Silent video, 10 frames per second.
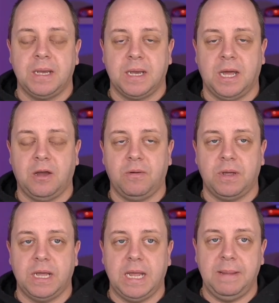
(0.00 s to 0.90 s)
Now,
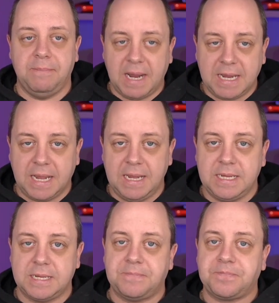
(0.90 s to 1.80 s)
in my
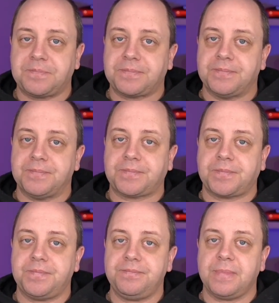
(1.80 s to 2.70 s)
case,
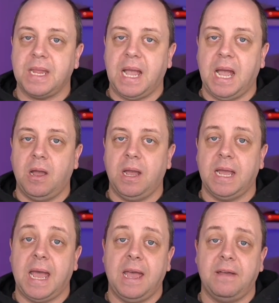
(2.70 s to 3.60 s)
I
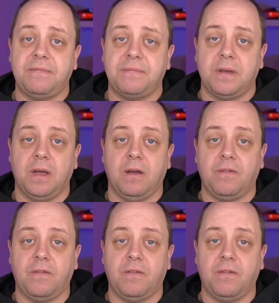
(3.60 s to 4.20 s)
have uh,